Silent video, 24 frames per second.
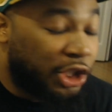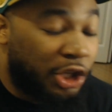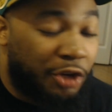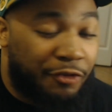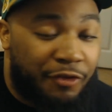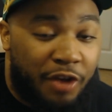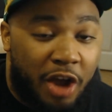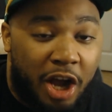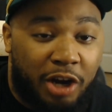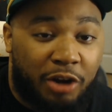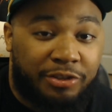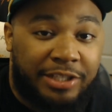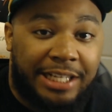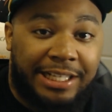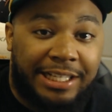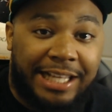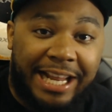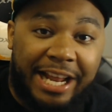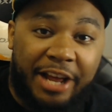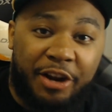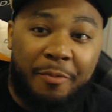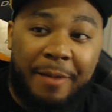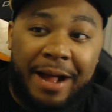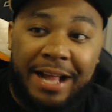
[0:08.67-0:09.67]
Y'all go check that
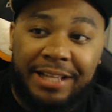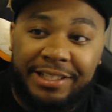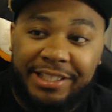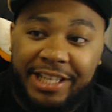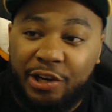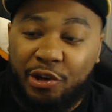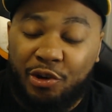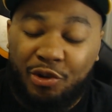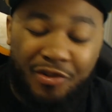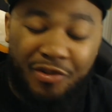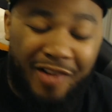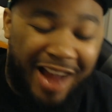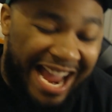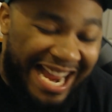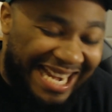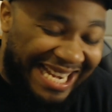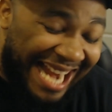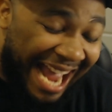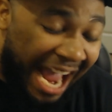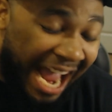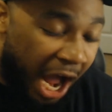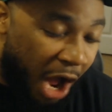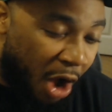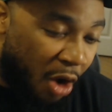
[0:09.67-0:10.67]
out on my channel right
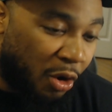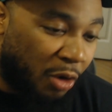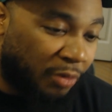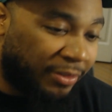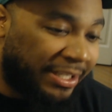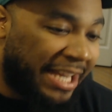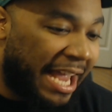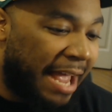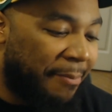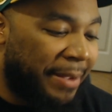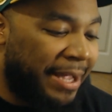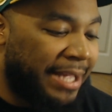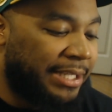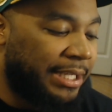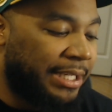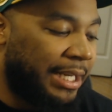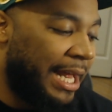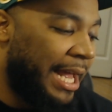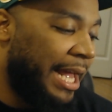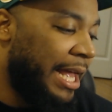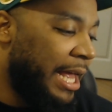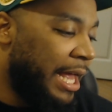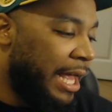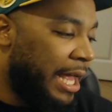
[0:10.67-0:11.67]
now. Go tap into
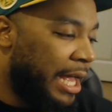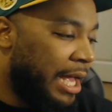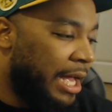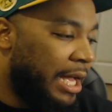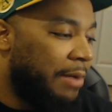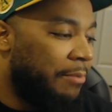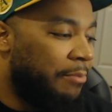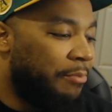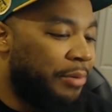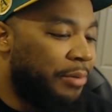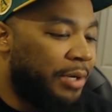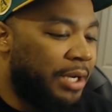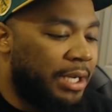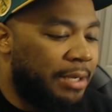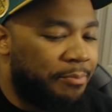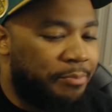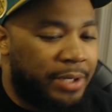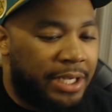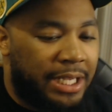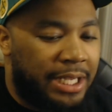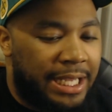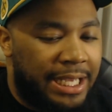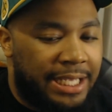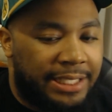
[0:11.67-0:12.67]
that. But
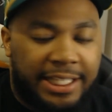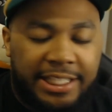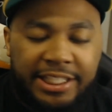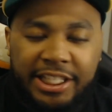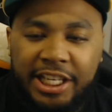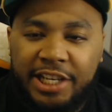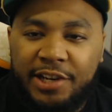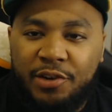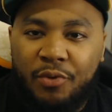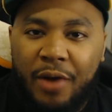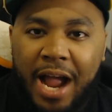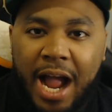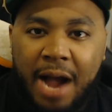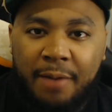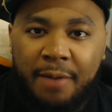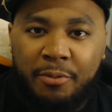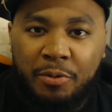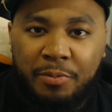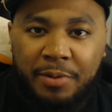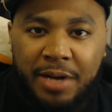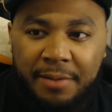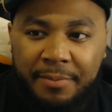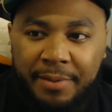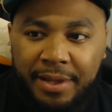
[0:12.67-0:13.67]
is this a new album
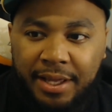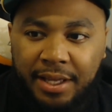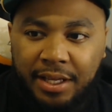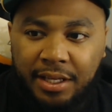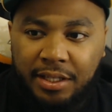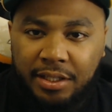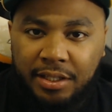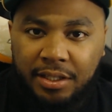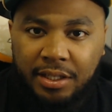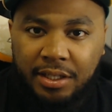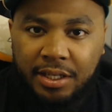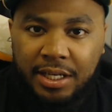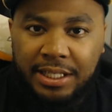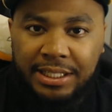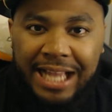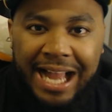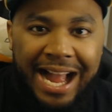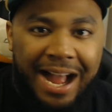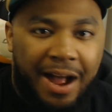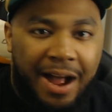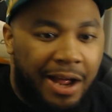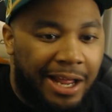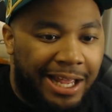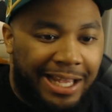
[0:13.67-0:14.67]
coming? Because I
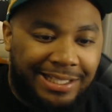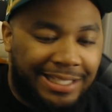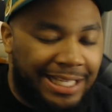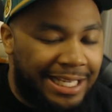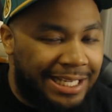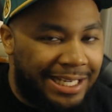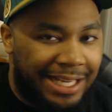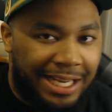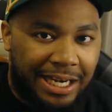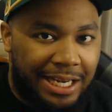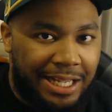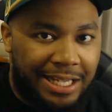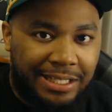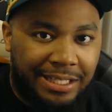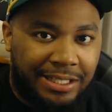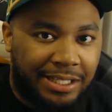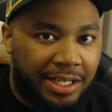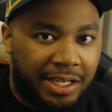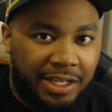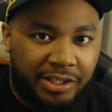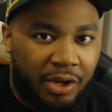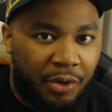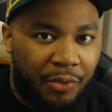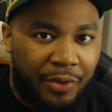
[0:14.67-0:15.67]
don't even see none of these
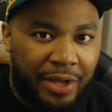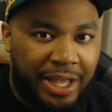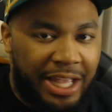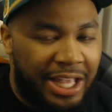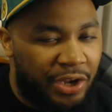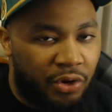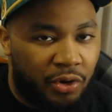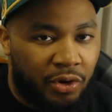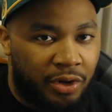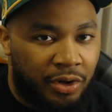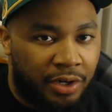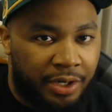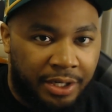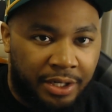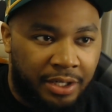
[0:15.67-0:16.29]
songs on Igor.